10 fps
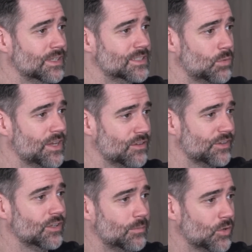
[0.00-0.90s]
is where
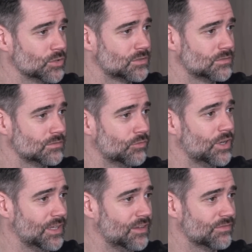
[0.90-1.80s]
feel the most
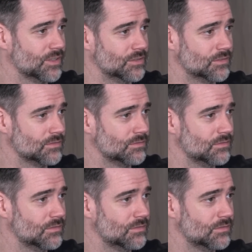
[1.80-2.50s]
relief and